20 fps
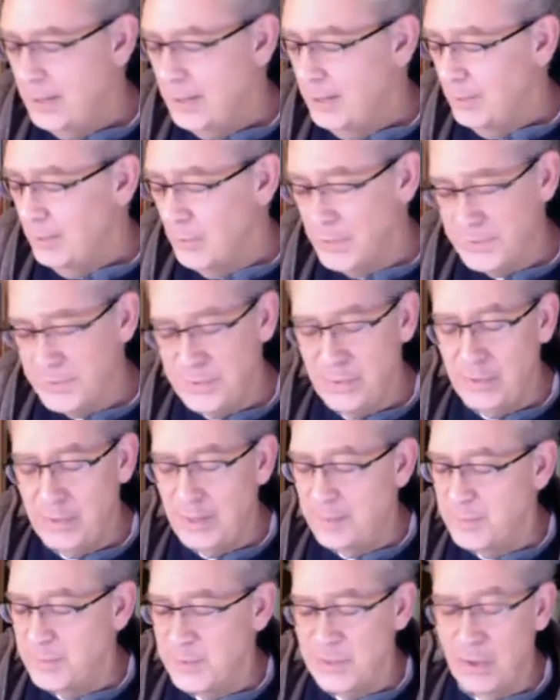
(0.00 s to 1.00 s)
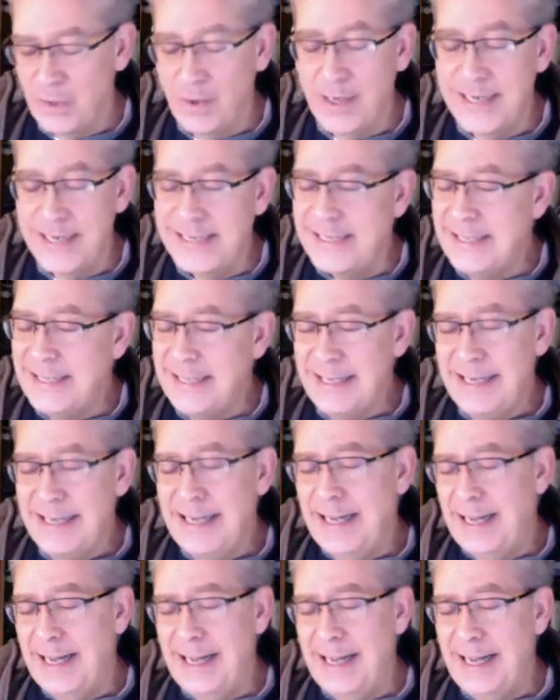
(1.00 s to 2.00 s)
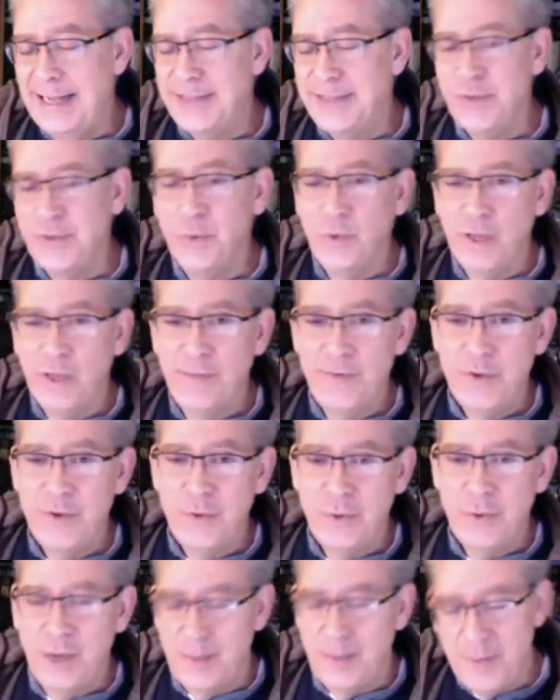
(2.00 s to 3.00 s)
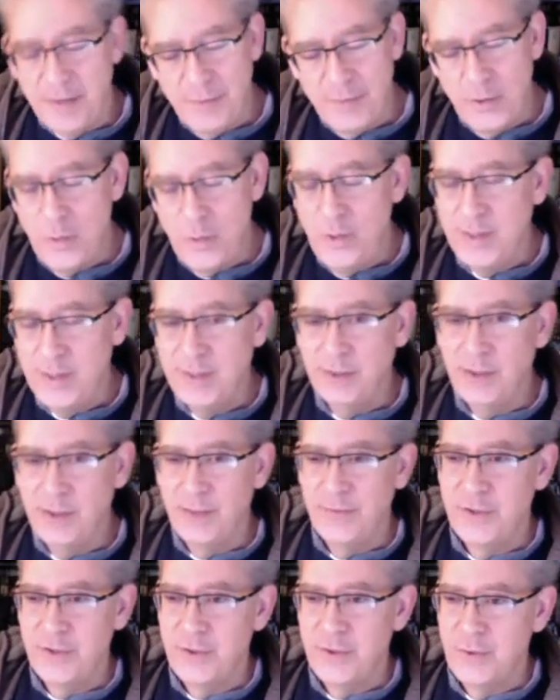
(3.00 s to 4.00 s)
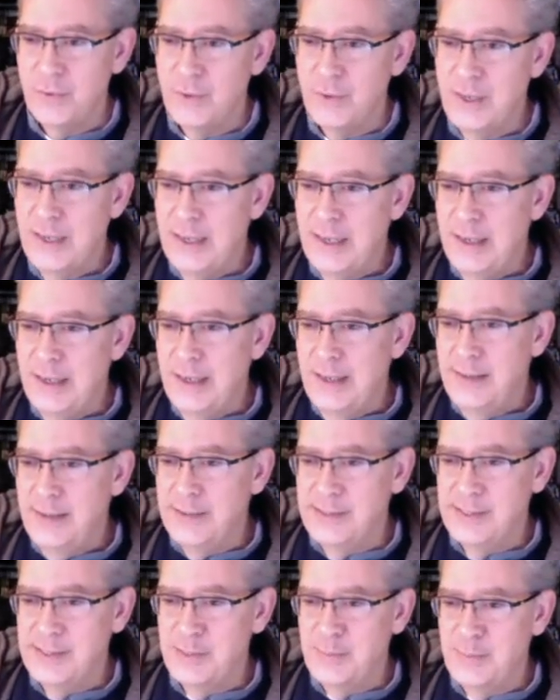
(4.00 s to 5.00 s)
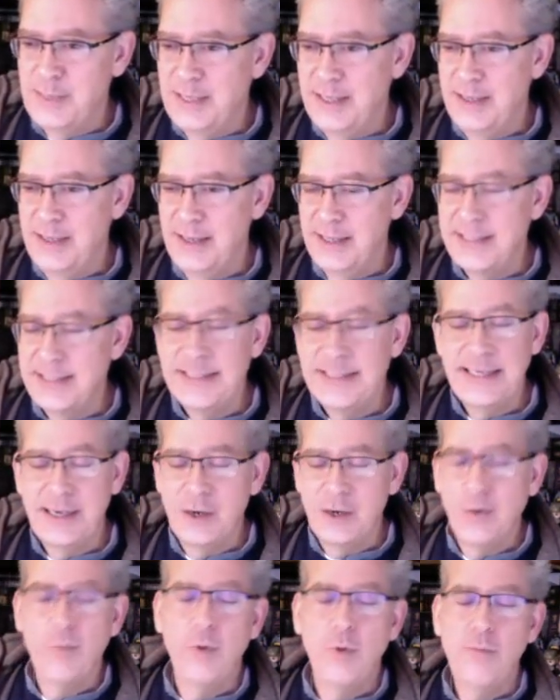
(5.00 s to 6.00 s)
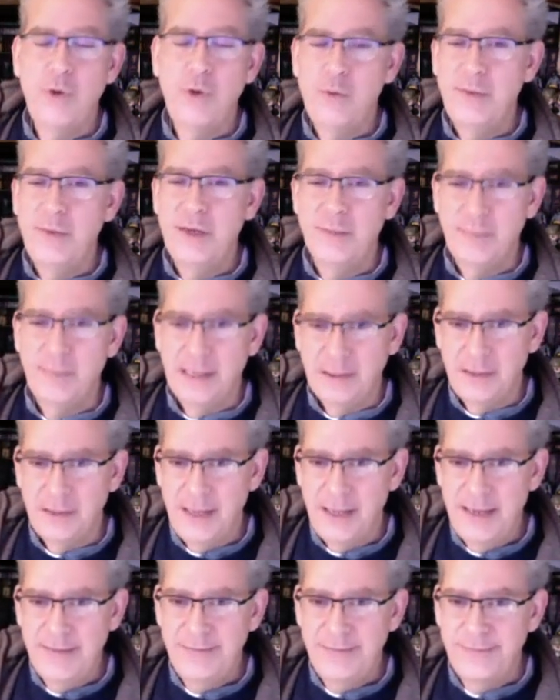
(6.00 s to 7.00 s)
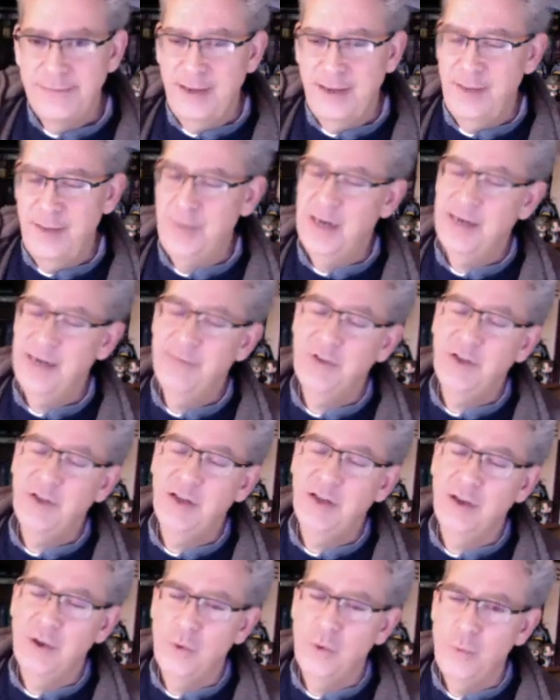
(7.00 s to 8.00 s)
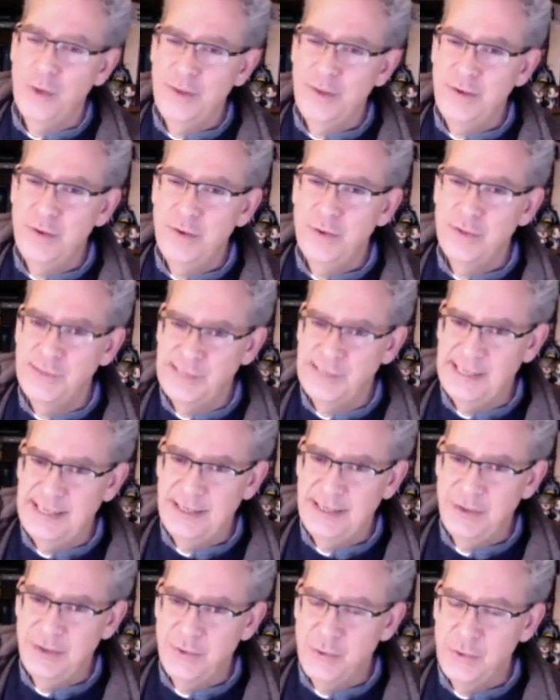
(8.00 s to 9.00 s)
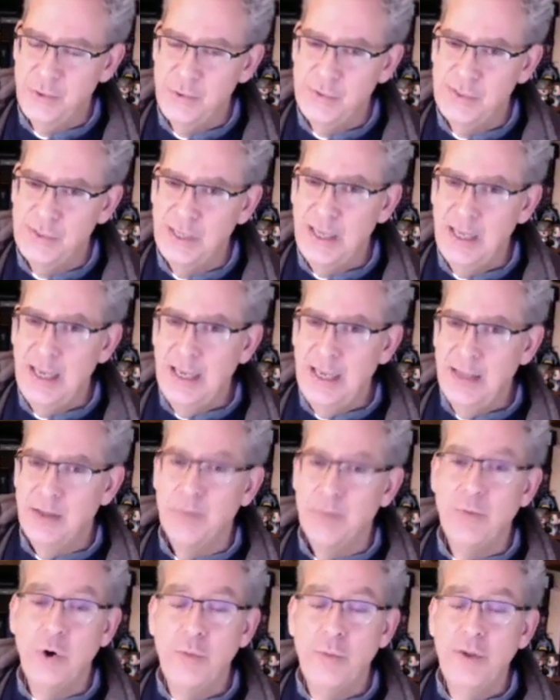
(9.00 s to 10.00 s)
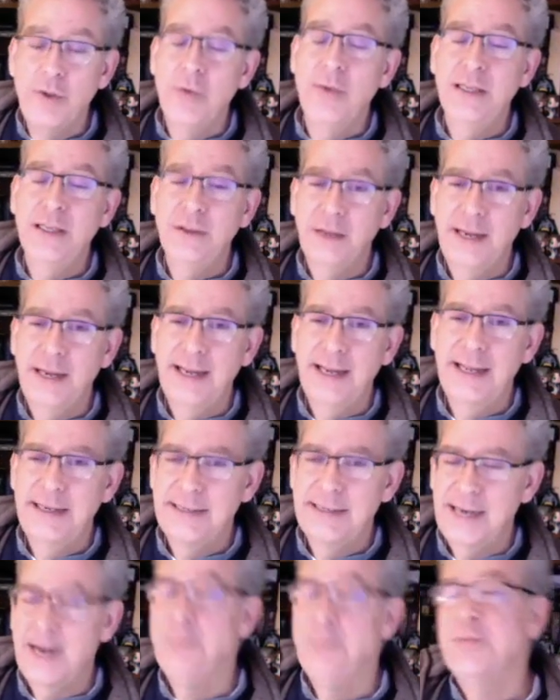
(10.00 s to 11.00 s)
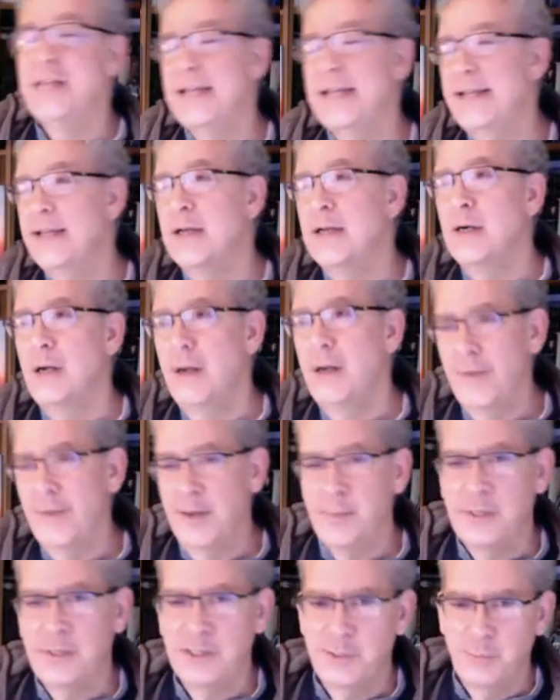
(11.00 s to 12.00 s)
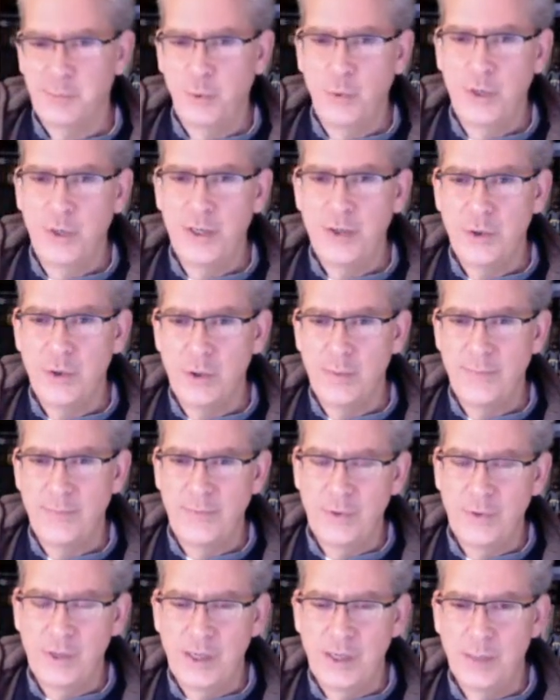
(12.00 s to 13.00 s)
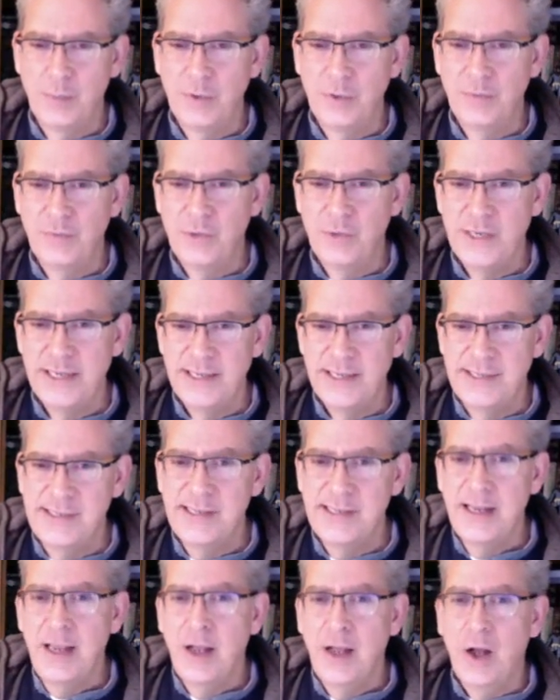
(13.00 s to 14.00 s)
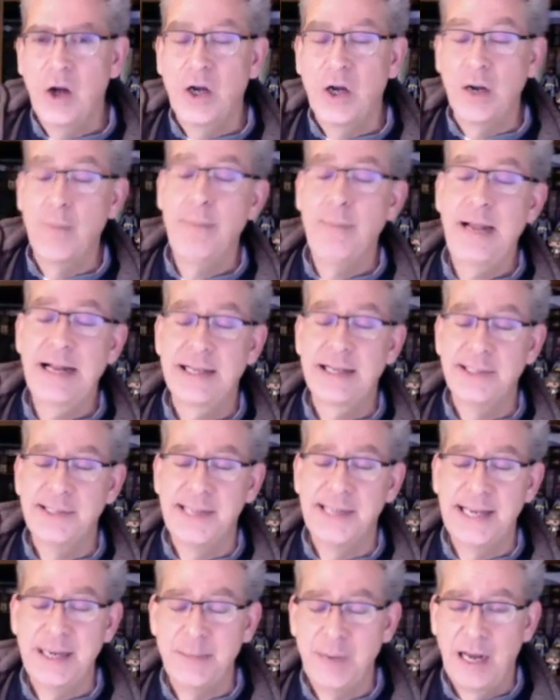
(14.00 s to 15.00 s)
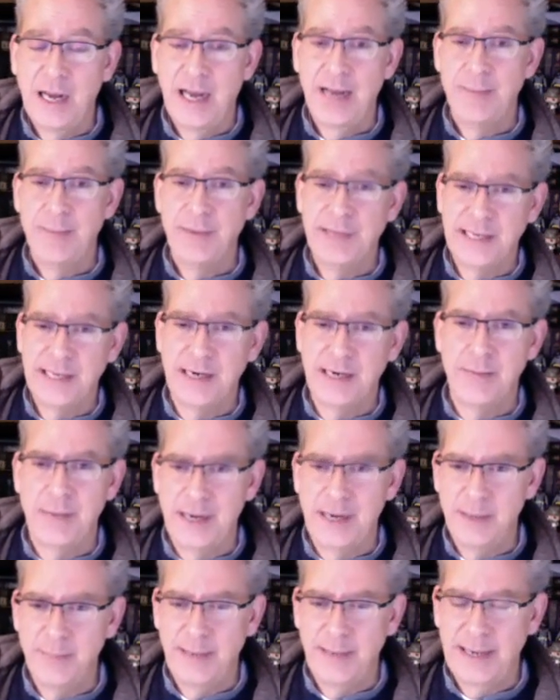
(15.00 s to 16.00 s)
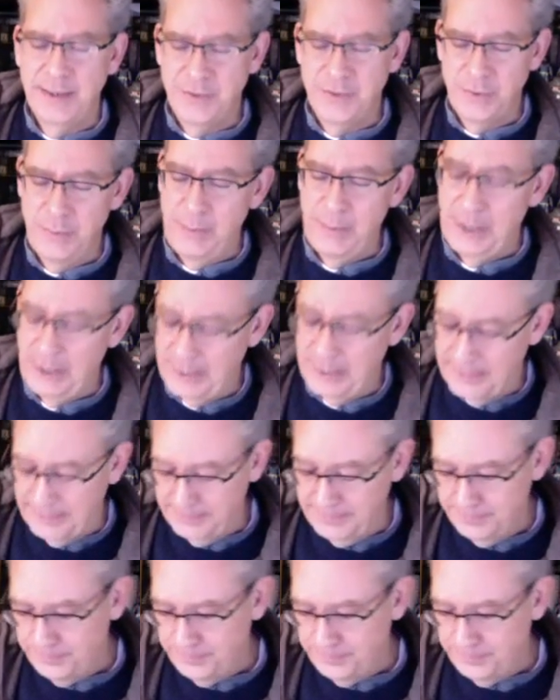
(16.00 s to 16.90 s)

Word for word: Russell, I'm sorry. Uh, I don't love you. I'm never going to love you. This has been a terrible moment in my life. I'm not even going to go with you to St. Andrews. The moment we land, I'm taking off and I'm exploring Europe for a couple of weeks. I'll come back and say goodbye, but then I'm heading back to America.